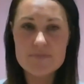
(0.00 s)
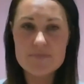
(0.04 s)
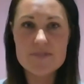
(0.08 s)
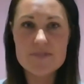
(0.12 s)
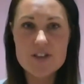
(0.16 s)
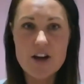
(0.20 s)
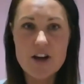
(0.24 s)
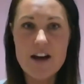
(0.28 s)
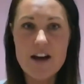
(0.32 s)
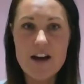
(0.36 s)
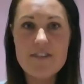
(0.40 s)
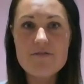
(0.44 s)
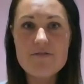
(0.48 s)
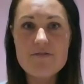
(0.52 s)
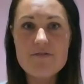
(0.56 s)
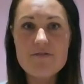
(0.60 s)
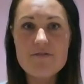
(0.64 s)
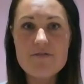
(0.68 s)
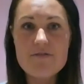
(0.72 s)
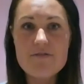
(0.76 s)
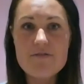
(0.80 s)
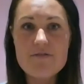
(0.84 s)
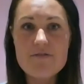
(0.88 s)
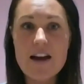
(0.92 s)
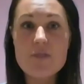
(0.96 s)
time
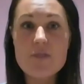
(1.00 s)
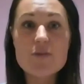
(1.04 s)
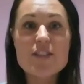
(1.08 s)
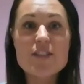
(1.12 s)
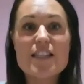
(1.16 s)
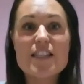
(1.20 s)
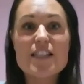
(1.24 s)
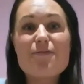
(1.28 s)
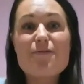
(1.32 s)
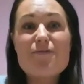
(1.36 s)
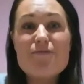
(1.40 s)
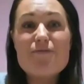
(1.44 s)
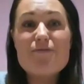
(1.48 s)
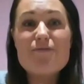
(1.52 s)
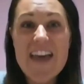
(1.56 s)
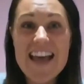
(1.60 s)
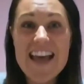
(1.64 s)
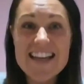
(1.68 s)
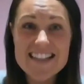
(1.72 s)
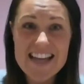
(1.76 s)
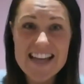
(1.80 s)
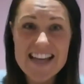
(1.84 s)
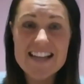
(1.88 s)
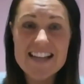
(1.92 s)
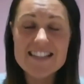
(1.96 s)
frame, which is
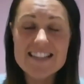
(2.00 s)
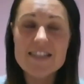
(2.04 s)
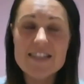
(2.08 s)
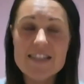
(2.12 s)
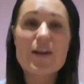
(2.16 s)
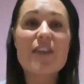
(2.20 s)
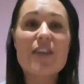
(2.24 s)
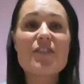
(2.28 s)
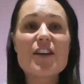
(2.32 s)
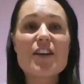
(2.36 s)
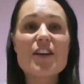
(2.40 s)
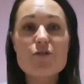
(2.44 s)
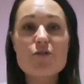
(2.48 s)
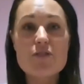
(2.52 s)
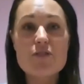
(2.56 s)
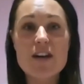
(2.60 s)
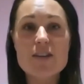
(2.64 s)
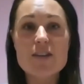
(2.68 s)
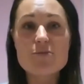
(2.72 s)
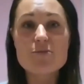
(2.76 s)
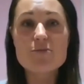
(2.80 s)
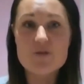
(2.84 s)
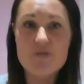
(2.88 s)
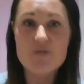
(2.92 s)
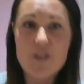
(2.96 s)
fantastic. We have incredible
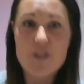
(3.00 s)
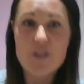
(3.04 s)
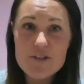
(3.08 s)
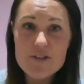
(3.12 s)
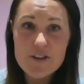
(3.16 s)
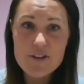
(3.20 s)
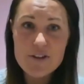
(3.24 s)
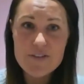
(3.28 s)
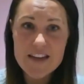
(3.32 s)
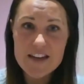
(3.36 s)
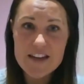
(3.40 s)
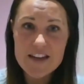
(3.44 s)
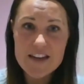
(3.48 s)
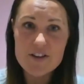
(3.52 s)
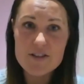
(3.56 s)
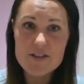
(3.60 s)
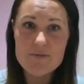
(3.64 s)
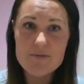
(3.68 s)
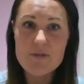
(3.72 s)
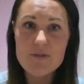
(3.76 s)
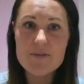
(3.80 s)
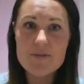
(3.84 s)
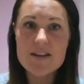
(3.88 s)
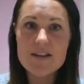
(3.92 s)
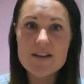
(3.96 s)
growth over here at the
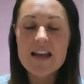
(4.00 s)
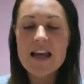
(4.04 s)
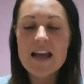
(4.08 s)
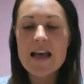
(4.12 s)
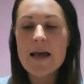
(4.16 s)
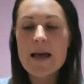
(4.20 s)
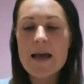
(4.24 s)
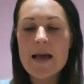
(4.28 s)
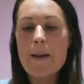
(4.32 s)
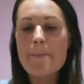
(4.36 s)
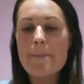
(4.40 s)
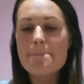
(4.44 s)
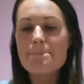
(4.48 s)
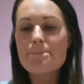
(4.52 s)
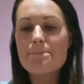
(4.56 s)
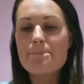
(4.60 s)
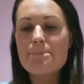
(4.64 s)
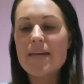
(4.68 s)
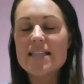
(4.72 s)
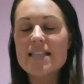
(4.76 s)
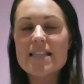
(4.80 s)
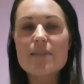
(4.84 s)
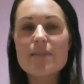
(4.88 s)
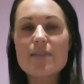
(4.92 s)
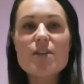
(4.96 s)
moment. But
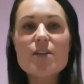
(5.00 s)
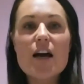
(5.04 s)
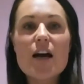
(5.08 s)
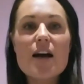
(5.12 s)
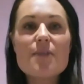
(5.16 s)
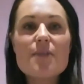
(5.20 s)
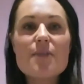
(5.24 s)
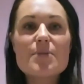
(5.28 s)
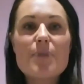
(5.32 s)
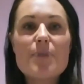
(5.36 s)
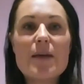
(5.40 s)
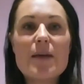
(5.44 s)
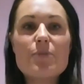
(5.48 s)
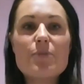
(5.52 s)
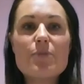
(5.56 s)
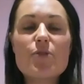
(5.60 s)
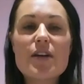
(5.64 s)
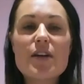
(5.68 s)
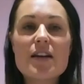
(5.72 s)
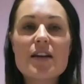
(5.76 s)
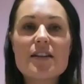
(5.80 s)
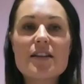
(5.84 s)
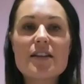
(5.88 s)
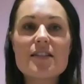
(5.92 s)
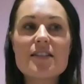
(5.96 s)
sometimes people
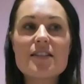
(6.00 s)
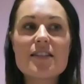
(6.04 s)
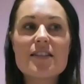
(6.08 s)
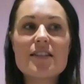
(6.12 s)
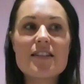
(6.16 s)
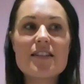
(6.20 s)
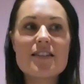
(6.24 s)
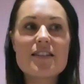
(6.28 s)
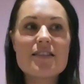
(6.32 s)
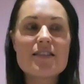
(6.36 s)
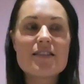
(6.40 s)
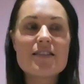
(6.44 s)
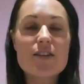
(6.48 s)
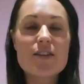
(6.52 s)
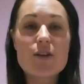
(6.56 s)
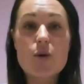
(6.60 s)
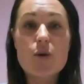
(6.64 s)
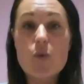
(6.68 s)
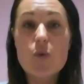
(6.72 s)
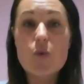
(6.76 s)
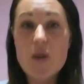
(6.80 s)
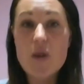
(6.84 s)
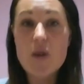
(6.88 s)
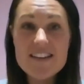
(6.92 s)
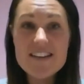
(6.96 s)
can
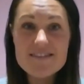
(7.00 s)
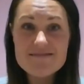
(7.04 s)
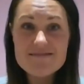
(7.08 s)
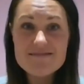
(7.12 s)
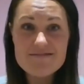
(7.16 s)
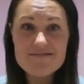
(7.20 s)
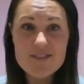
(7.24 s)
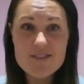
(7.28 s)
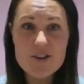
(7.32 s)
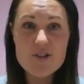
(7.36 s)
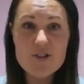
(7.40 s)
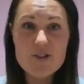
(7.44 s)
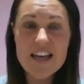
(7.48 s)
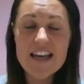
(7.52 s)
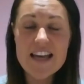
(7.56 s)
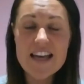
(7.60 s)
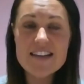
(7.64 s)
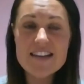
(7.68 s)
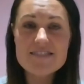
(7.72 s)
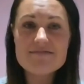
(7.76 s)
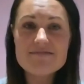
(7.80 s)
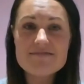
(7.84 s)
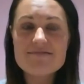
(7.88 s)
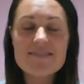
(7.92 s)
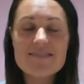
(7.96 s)
quit or get,
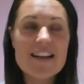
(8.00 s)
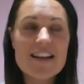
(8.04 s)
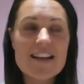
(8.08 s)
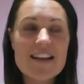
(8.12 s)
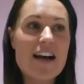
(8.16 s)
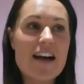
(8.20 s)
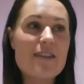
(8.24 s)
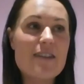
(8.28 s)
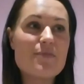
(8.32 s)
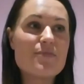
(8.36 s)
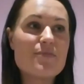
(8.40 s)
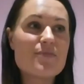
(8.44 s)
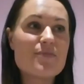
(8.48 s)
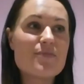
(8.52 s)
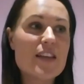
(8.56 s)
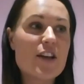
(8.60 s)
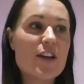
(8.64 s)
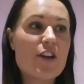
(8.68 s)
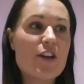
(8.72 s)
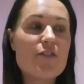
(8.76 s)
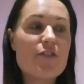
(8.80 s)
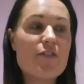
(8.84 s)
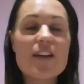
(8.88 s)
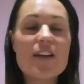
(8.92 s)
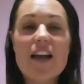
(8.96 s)
um, you know,
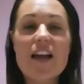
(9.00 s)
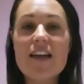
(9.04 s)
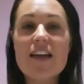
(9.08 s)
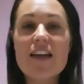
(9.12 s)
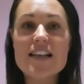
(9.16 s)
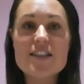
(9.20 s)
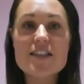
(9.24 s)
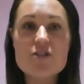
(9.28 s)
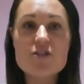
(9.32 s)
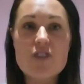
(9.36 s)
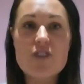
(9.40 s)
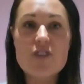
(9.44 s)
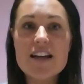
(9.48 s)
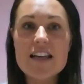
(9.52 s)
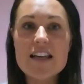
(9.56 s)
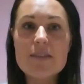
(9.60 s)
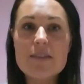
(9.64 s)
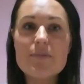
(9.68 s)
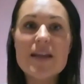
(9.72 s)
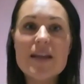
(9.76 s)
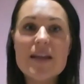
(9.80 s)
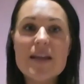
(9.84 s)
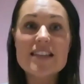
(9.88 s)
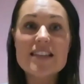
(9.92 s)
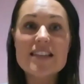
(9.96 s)
feel like they're struggling
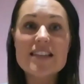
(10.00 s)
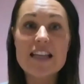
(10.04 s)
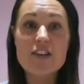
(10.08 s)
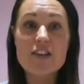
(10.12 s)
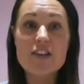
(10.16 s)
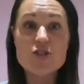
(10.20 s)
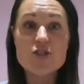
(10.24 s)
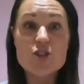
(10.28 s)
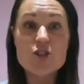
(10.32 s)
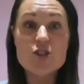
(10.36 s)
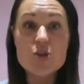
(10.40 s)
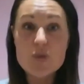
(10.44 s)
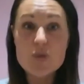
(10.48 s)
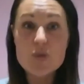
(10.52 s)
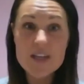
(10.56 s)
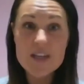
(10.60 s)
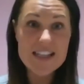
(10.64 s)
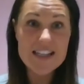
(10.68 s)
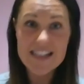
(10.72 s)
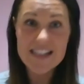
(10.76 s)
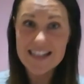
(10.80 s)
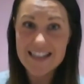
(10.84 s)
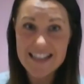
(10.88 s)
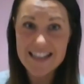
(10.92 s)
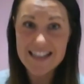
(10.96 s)
because they're not doing
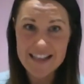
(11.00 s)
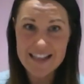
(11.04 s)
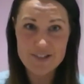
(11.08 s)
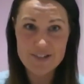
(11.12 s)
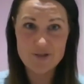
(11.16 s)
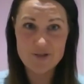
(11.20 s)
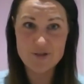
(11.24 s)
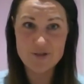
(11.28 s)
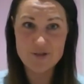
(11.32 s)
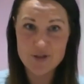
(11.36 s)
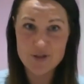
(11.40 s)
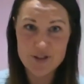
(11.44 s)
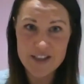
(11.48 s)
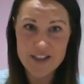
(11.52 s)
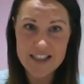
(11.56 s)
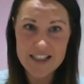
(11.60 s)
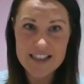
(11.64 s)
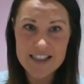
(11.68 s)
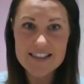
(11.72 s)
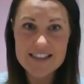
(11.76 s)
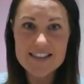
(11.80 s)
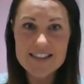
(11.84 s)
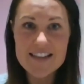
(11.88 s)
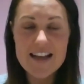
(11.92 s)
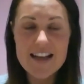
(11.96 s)
it in a year or two
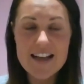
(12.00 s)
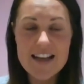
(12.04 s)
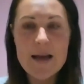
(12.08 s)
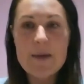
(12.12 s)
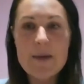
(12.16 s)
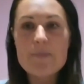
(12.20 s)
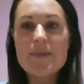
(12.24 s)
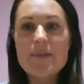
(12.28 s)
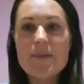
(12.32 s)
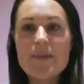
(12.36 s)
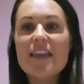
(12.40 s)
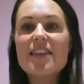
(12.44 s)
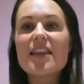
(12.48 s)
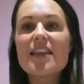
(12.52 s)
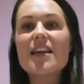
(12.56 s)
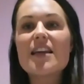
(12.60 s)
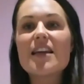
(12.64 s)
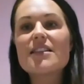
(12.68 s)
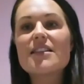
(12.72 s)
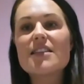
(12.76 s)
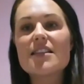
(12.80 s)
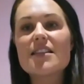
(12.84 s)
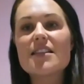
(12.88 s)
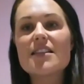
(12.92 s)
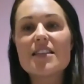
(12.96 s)
years. But the thing
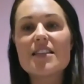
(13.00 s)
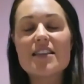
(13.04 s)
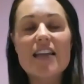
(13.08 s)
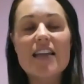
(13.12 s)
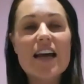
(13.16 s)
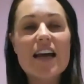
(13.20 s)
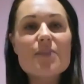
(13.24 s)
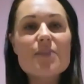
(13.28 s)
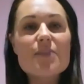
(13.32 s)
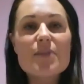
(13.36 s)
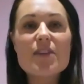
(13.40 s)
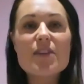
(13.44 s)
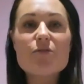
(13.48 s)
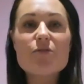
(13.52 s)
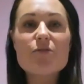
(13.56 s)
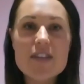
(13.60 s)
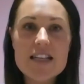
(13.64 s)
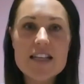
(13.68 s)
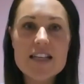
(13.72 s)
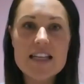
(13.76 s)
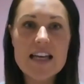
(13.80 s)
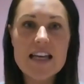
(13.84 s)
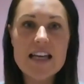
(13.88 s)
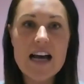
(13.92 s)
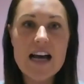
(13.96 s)
is, is that can be a
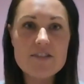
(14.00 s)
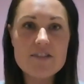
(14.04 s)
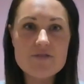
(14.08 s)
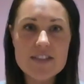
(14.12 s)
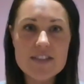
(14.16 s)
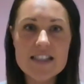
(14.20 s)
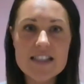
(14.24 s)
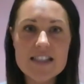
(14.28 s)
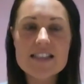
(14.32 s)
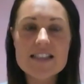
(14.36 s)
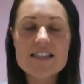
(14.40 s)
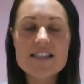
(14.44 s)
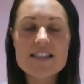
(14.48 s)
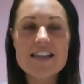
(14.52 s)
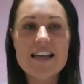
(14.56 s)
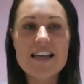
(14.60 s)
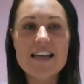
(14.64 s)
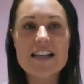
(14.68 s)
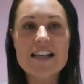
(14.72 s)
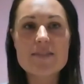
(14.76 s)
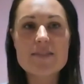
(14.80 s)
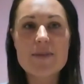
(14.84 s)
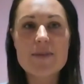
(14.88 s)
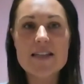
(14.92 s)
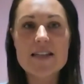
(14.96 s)
really unrealistic
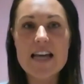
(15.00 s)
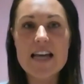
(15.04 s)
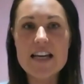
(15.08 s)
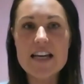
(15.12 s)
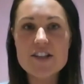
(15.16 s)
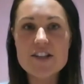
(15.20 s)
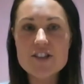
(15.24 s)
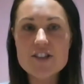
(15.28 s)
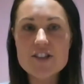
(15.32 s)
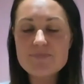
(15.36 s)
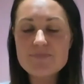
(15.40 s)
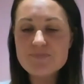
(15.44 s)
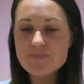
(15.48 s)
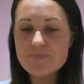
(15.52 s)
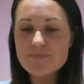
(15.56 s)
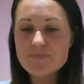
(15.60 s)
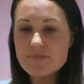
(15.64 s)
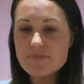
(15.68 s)
expectation,